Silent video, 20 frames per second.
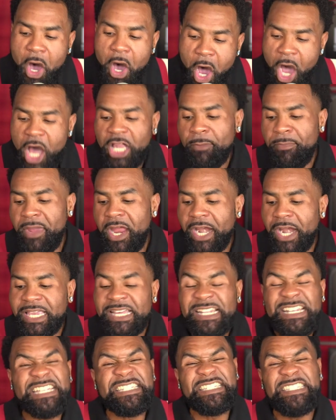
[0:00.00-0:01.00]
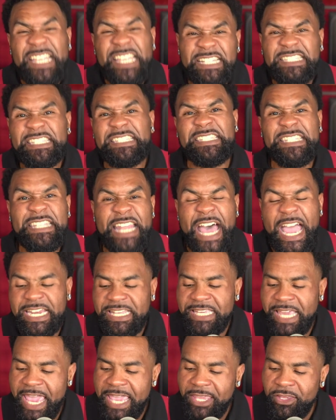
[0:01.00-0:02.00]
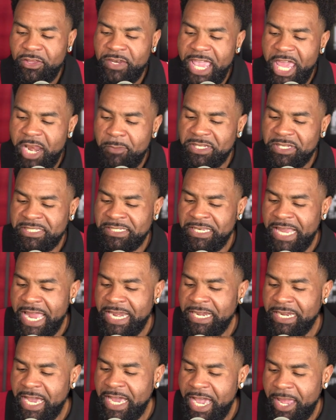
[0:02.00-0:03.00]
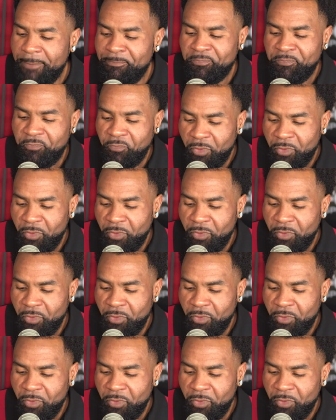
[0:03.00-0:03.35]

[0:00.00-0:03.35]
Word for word: All-American, consensus in ninety-eight, unanimous in ninety-nine.